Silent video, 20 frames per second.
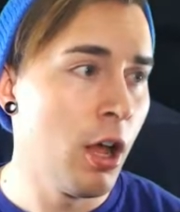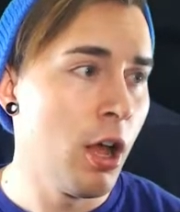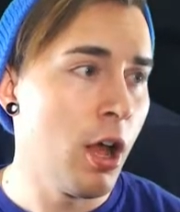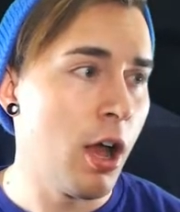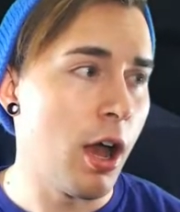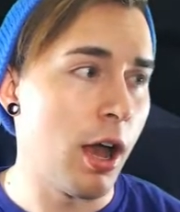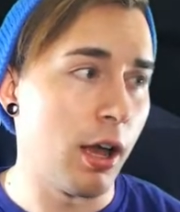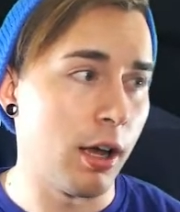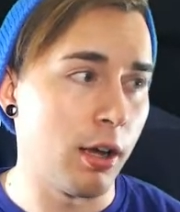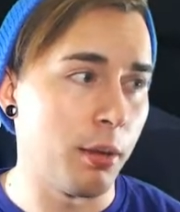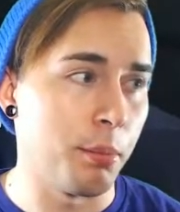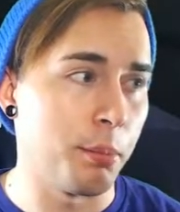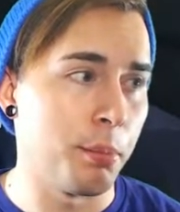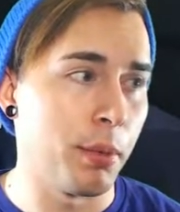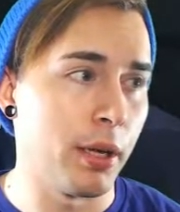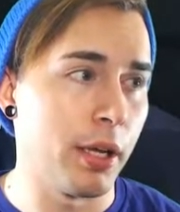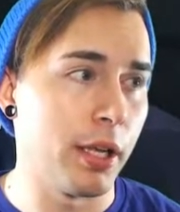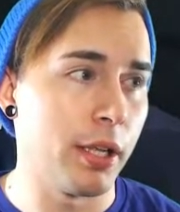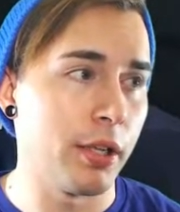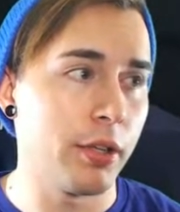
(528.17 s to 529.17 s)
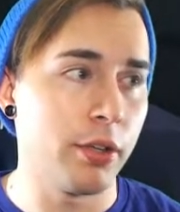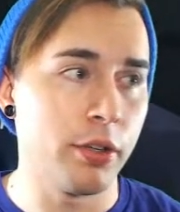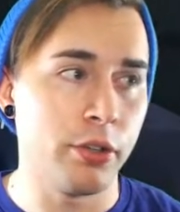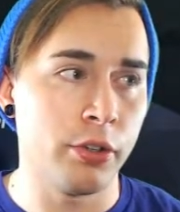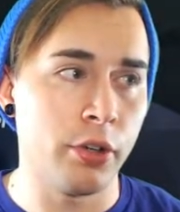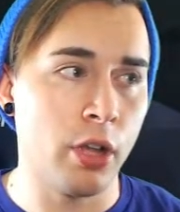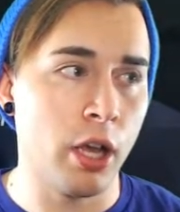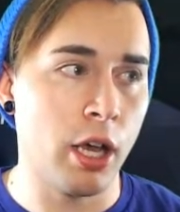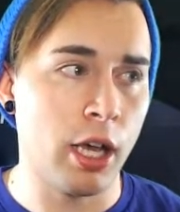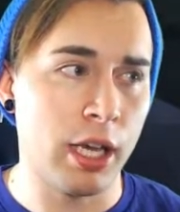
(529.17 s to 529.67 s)
But
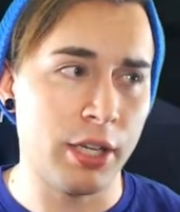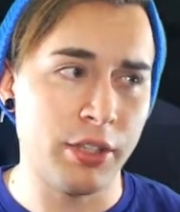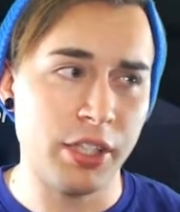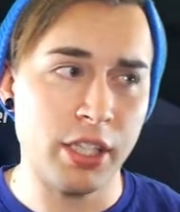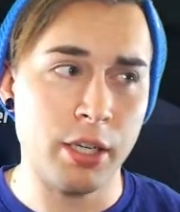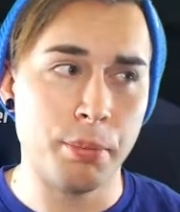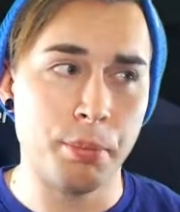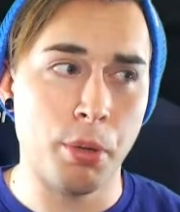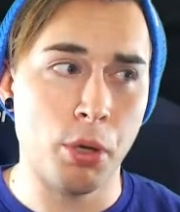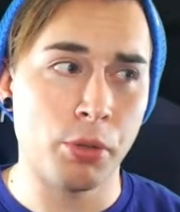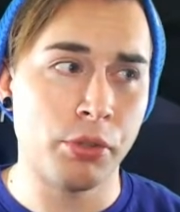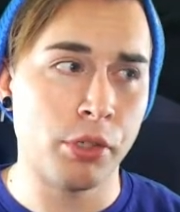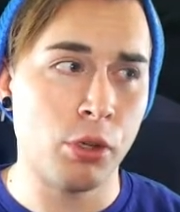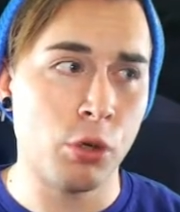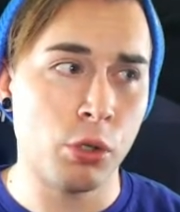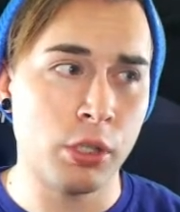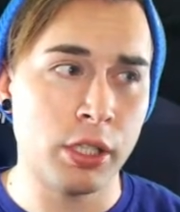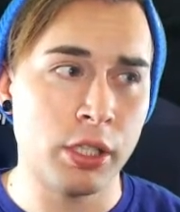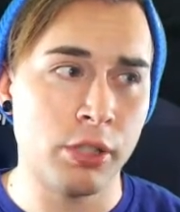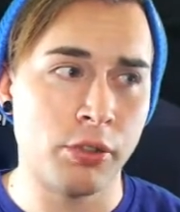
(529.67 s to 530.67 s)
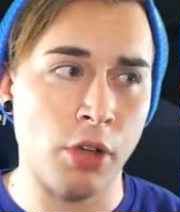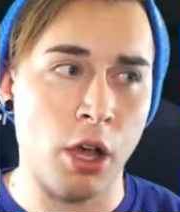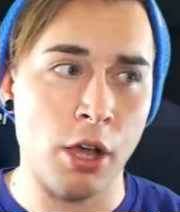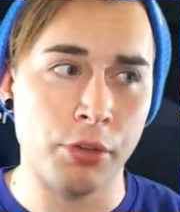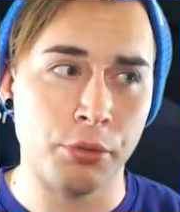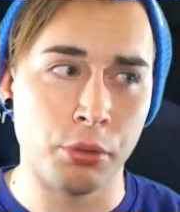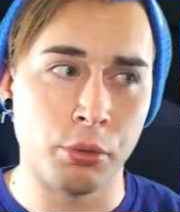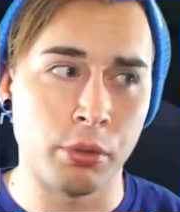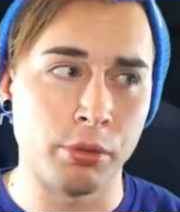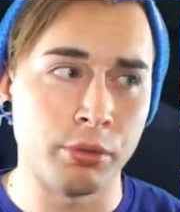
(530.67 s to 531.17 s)
Decomposing Aura is
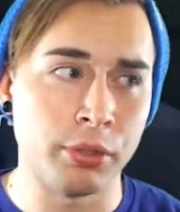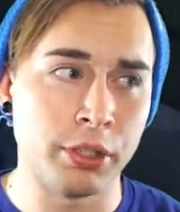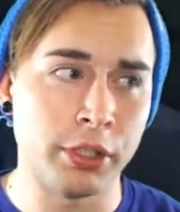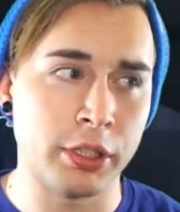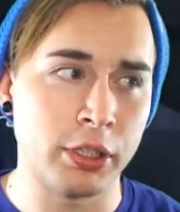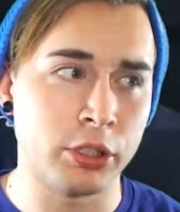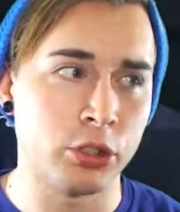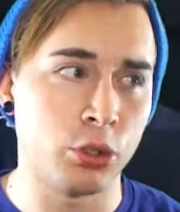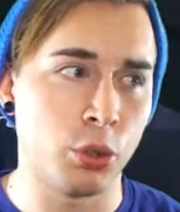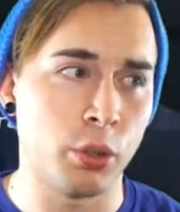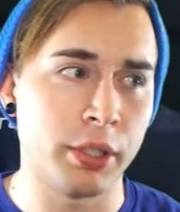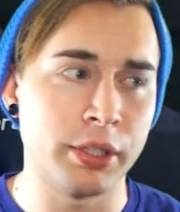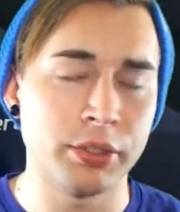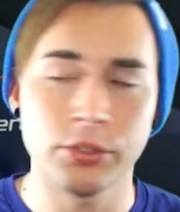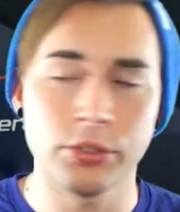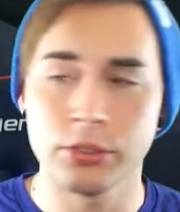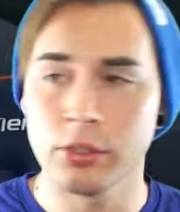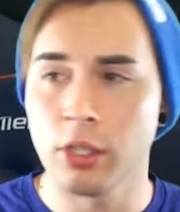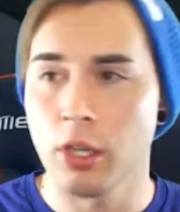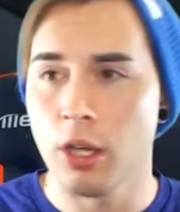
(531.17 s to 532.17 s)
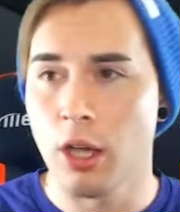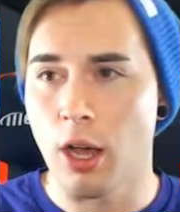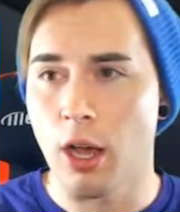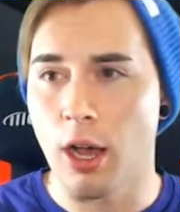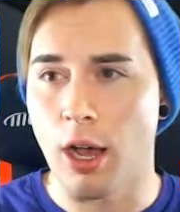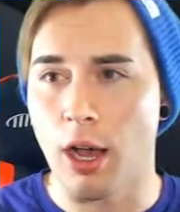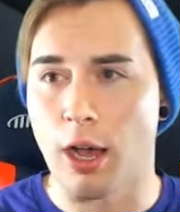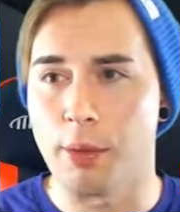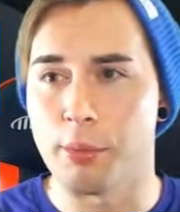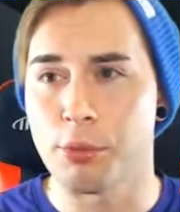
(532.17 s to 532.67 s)
also a really good choice,
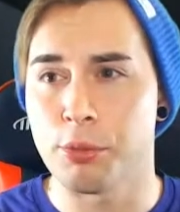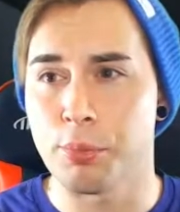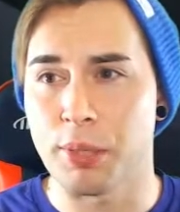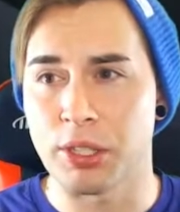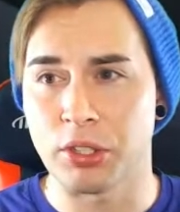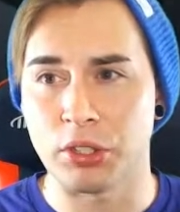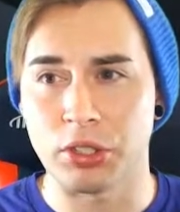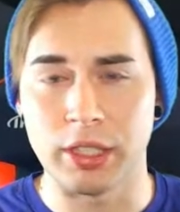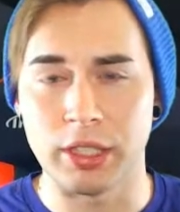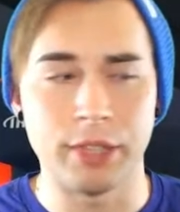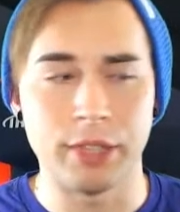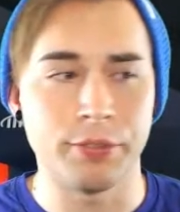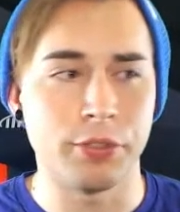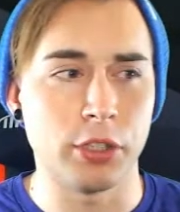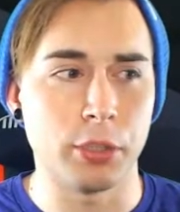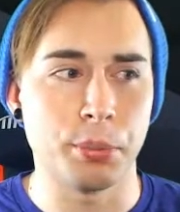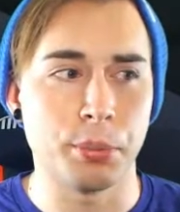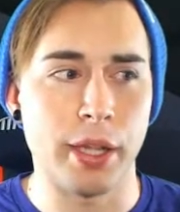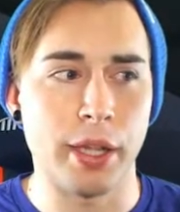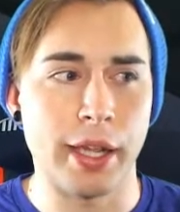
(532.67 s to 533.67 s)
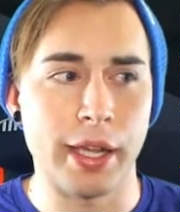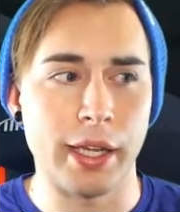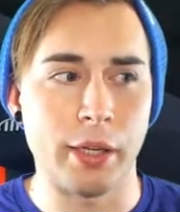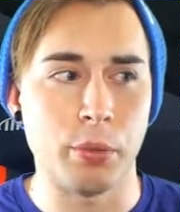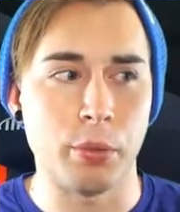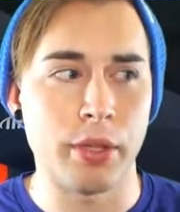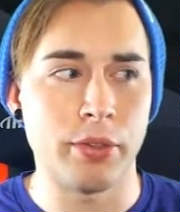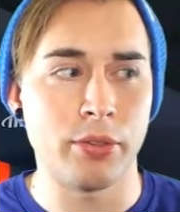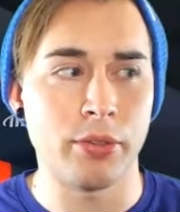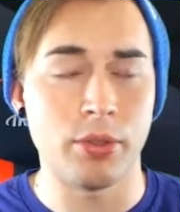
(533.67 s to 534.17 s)
especially if you're playing
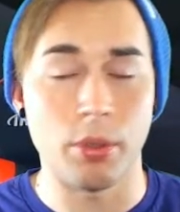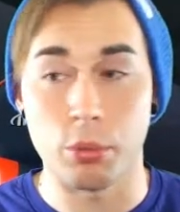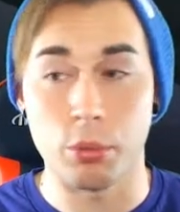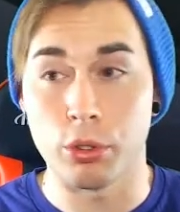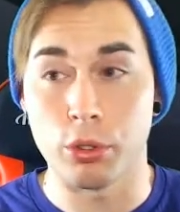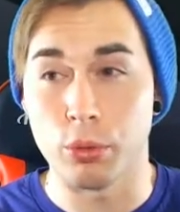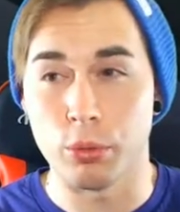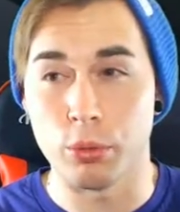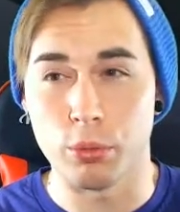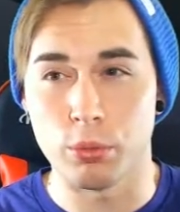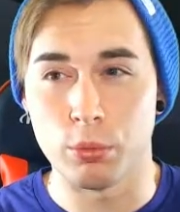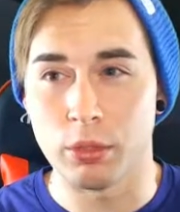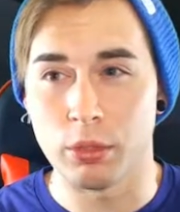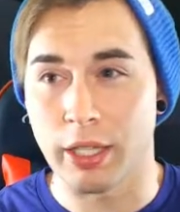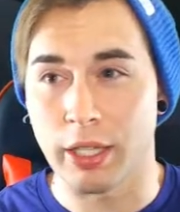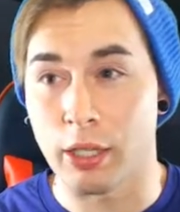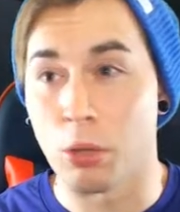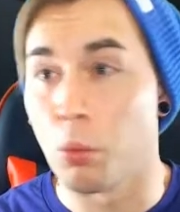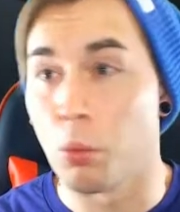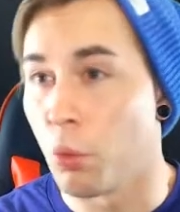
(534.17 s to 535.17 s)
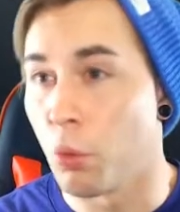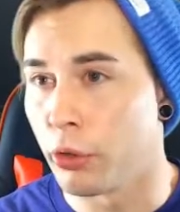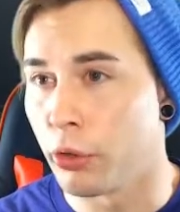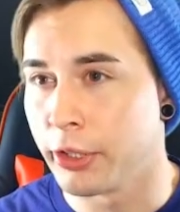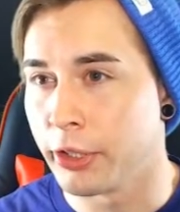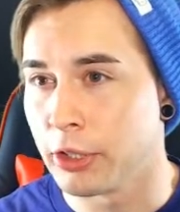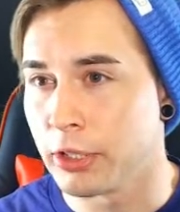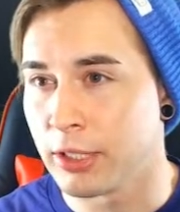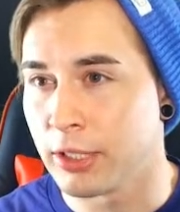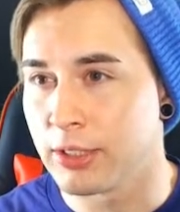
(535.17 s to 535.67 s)
with someone who, like a
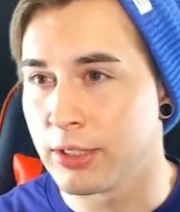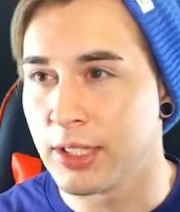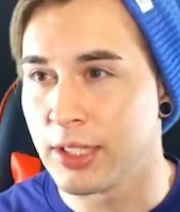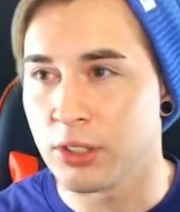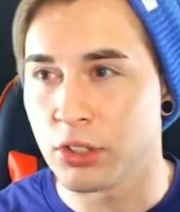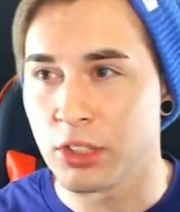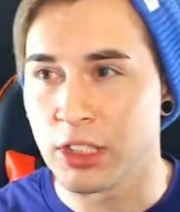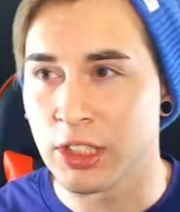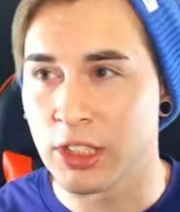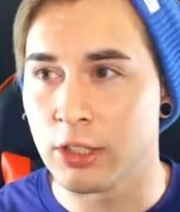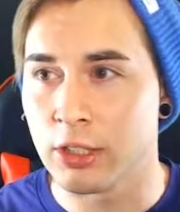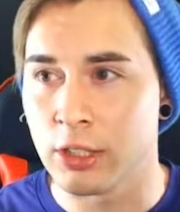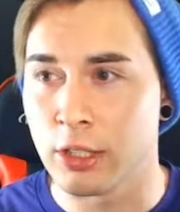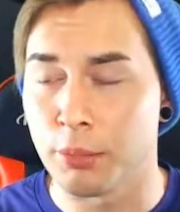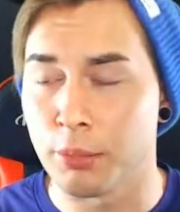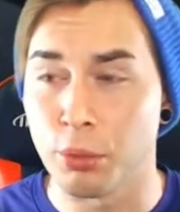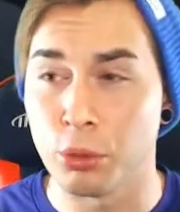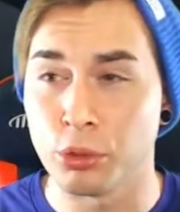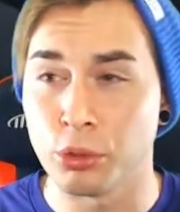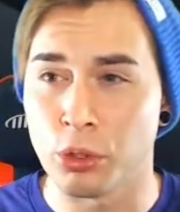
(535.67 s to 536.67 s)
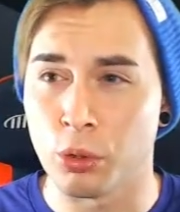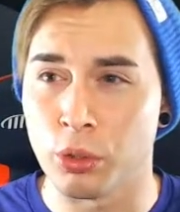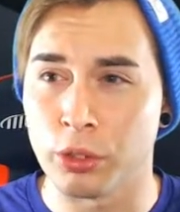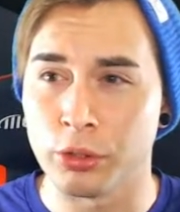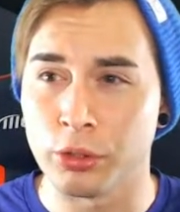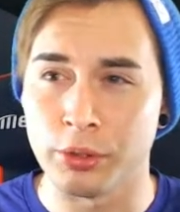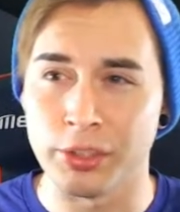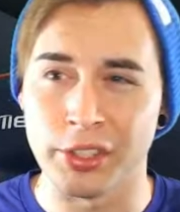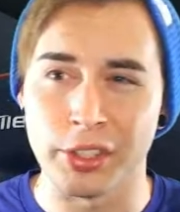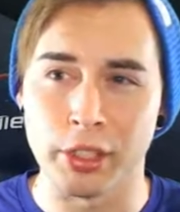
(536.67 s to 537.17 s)
warrior like TSG. Decomposing Aura is
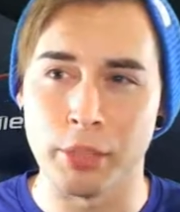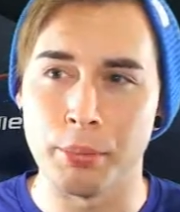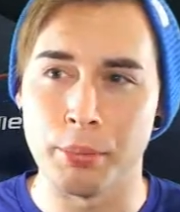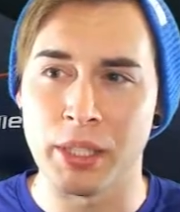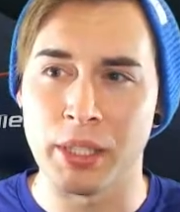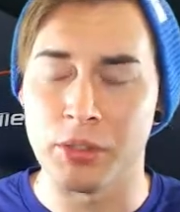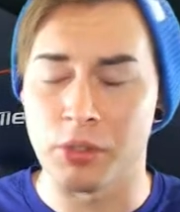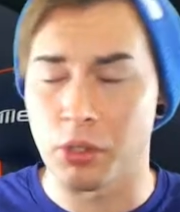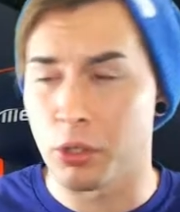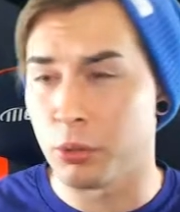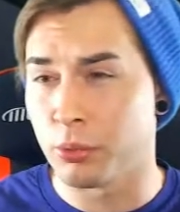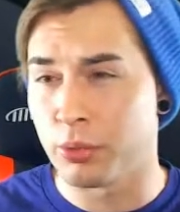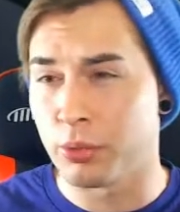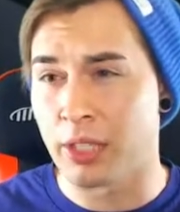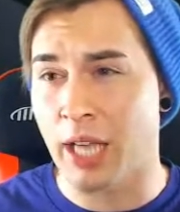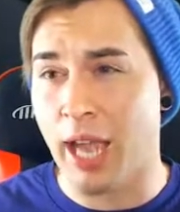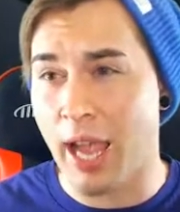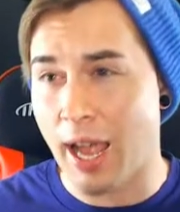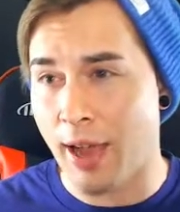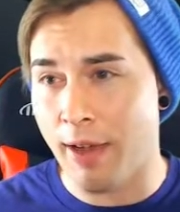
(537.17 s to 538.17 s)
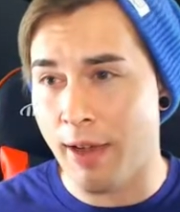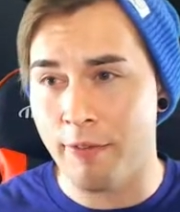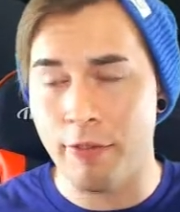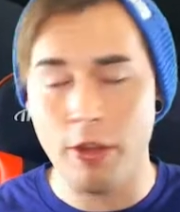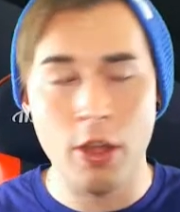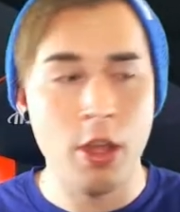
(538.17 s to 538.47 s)
really good because they don't really have